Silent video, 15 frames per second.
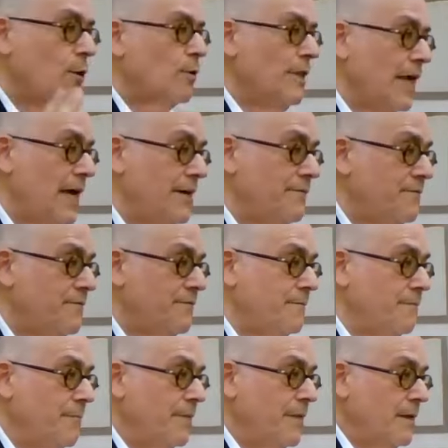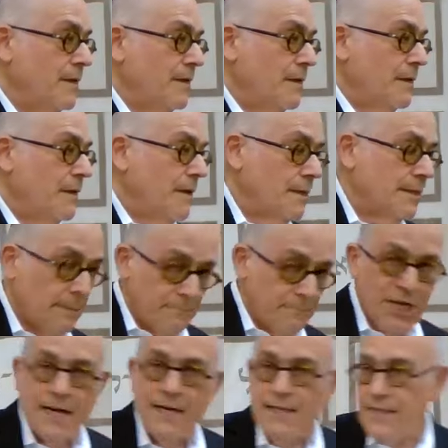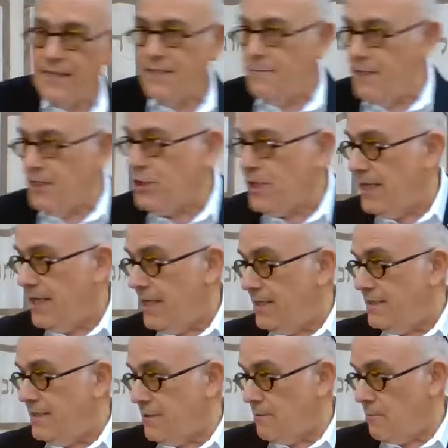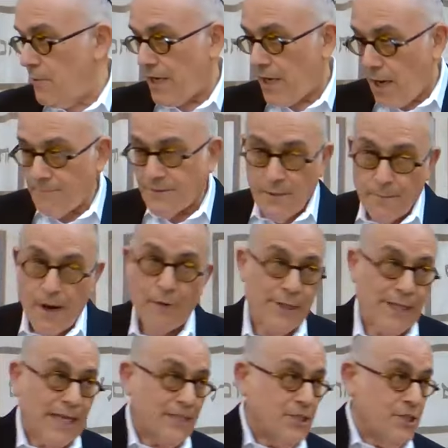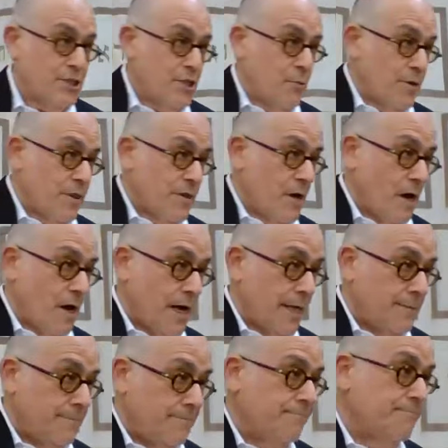whole life that Pshat in this Mishnah is, when it comes to my relationship with God,